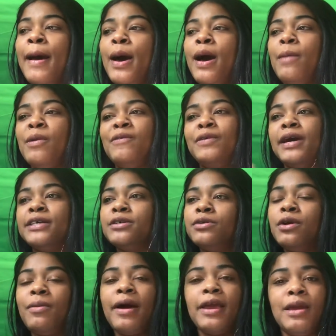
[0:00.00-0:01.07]
If you guys don't
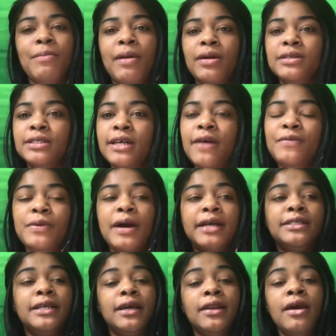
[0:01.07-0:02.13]
know my email and stuff, you
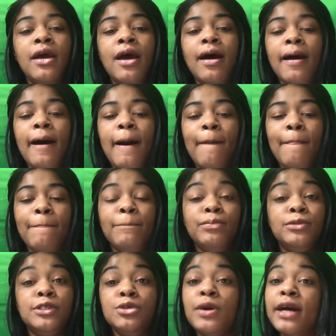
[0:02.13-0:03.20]
guys can
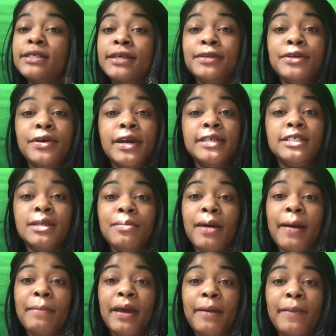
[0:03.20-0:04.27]
donate to
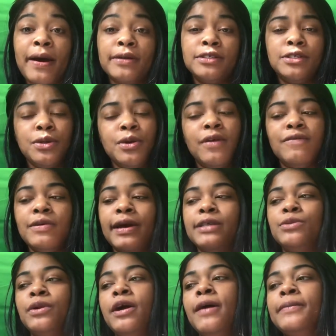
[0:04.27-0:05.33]
my PayPal too if you guys
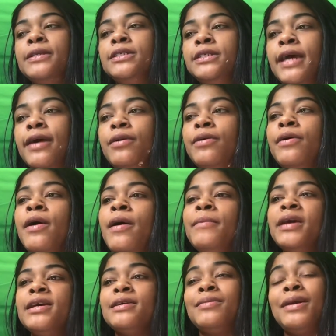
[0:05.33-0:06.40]
want to help the channel,
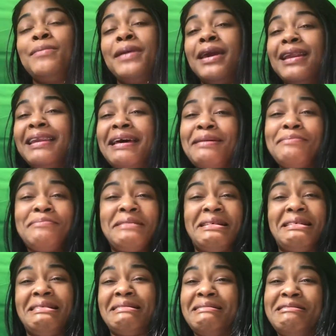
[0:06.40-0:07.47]
because I'm not making a lot of
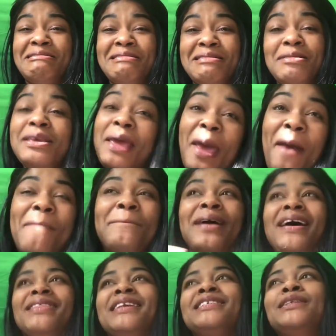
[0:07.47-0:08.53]
money on YouTube yet.
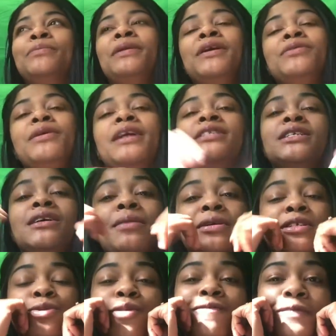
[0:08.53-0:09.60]
But that's the plan, you guys, to come
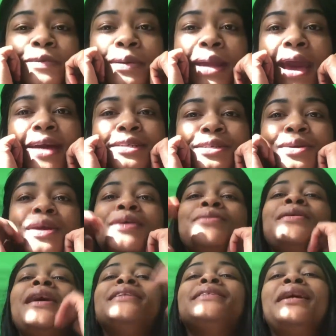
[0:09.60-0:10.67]
into a full reactor. And you
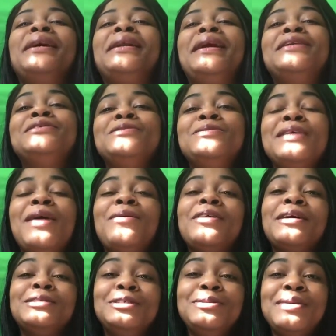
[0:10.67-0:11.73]
guys, I cannot do that
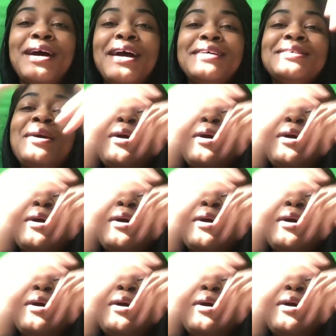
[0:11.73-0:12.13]
without you guys.